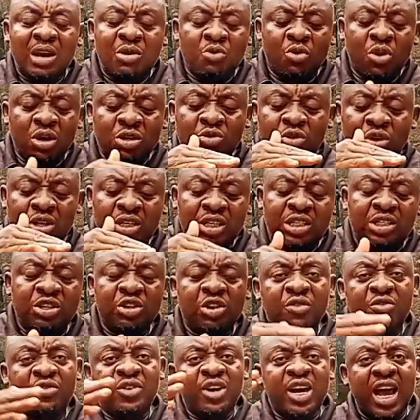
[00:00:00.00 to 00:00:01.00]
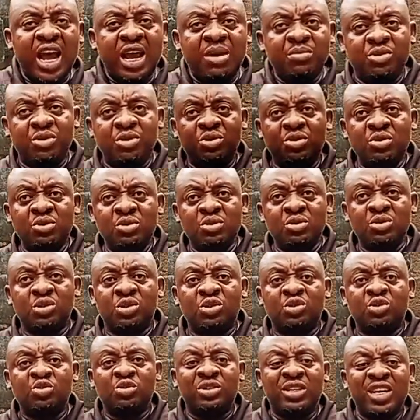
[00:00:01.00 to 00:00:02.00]
What quantity of lime do you
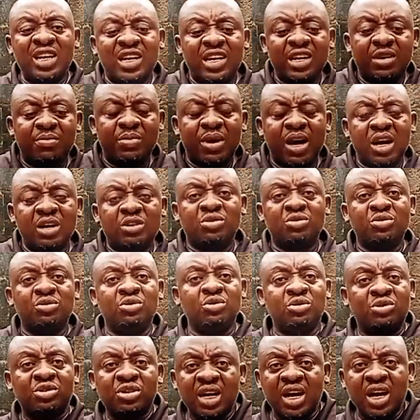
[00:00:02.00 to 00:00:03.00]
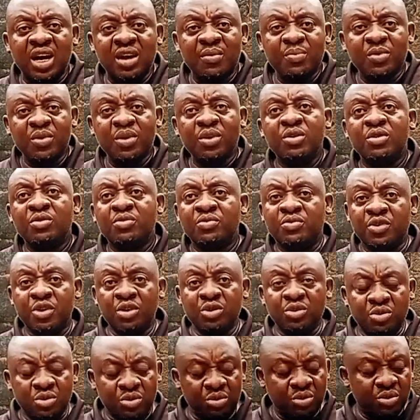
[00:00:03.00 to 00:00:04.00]
use to take it back to neutral
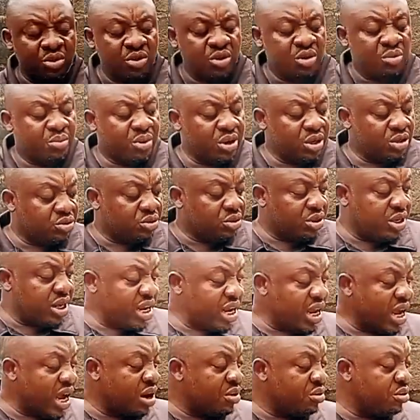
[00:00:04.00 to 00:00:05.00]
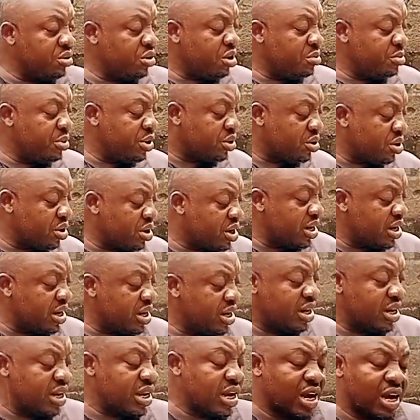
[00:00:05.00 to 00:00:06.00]
for you? But today I will not be
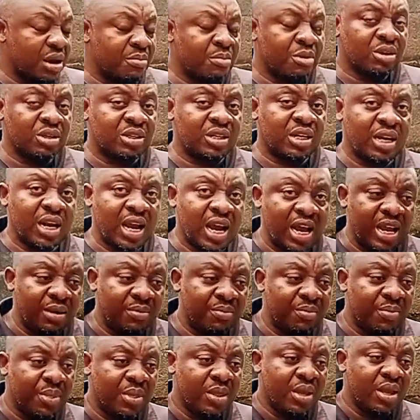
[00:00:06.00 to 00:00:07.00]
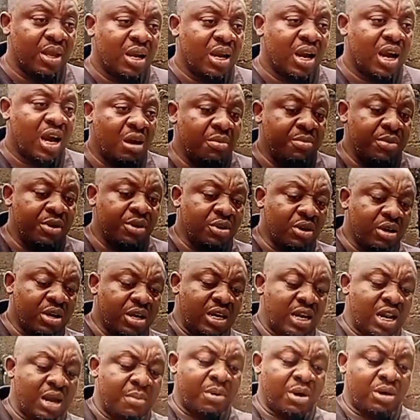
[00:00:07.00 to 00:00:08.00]
talking about lime. I'll be
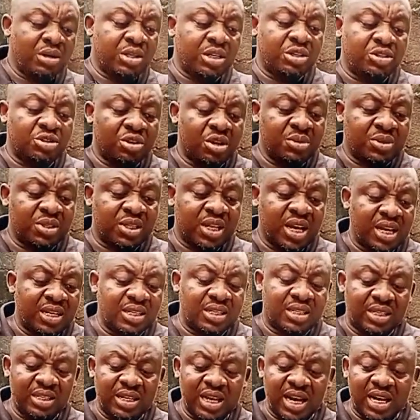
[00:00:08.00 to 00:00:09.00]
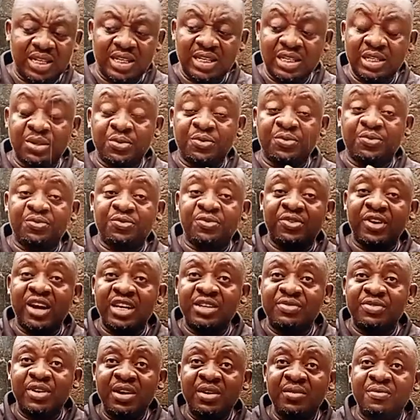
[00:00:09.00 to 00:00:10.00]
talking about a substance that is
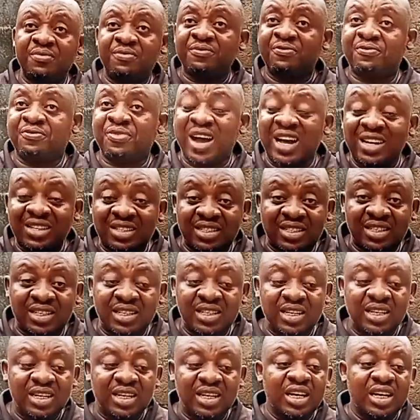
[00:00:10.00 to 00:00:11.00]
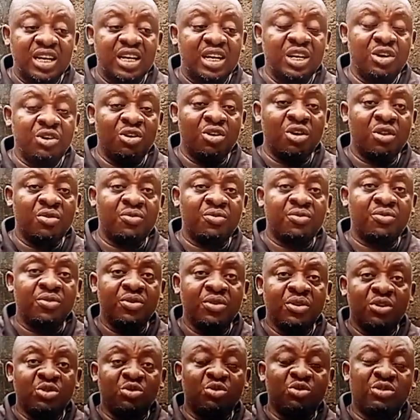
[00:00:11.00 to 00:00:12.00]
very fast enough
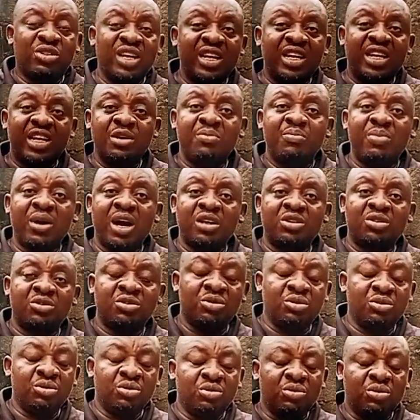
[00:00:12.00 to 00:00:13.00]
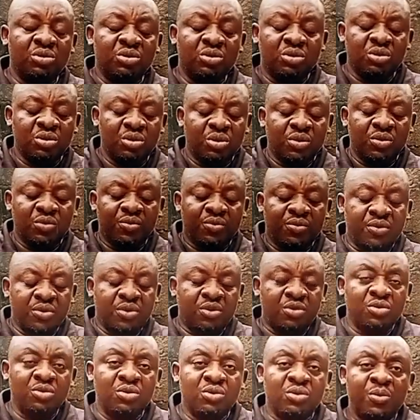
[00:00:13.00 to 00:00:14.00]
to take it back to you
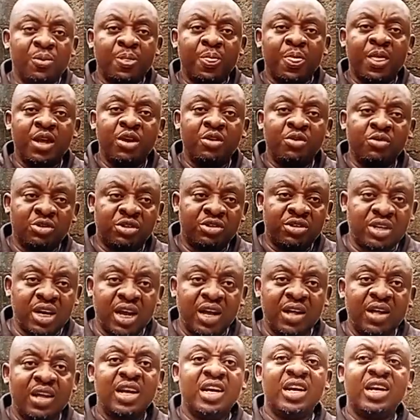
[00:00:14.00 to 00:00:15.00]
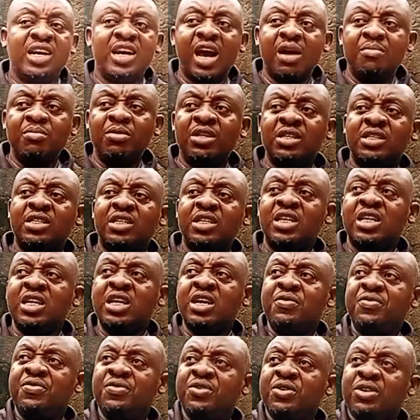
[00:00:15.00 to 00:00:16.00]
to neutral. That means
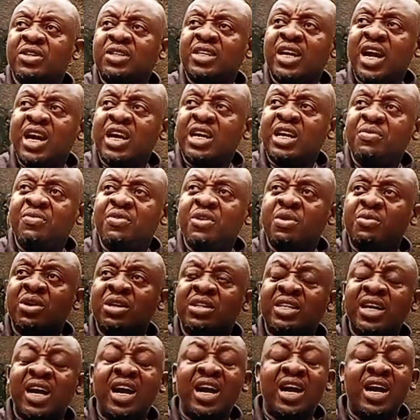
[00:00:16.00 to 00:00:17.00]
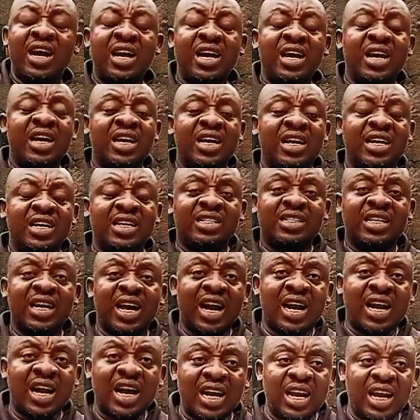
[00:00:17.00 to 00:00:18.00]
if your water is
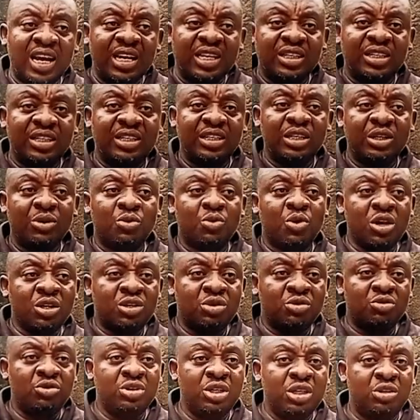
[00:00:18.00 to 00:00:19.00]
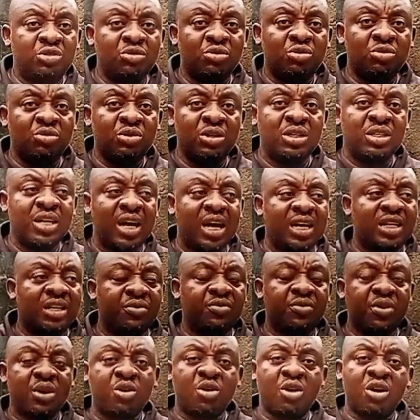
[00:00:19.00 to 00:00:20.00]
alkaline, what you need to do is that
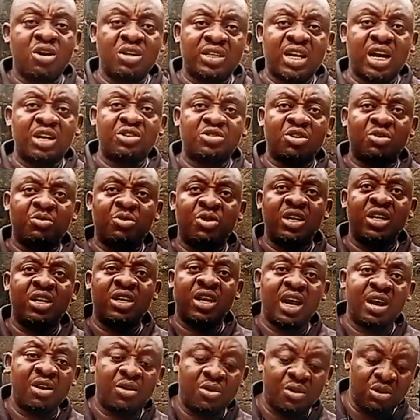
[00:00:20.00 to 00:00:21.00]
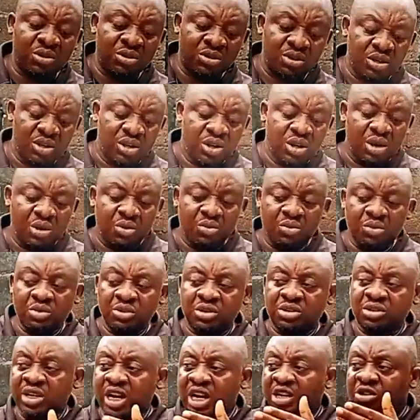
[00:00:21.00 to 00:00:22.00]
if you contact somebody like us, we
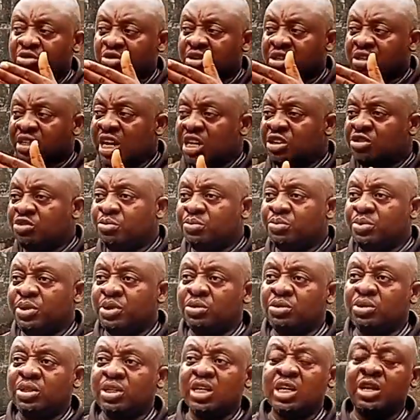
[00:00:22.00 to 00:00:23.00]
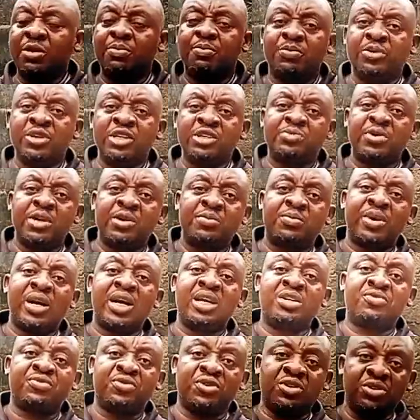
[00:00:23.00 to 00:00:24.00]
will try to build a treatment
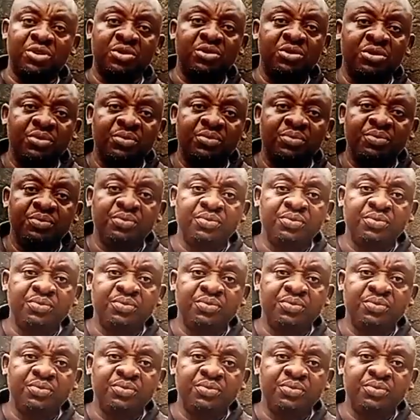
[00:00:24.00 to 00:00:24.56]
plan for you.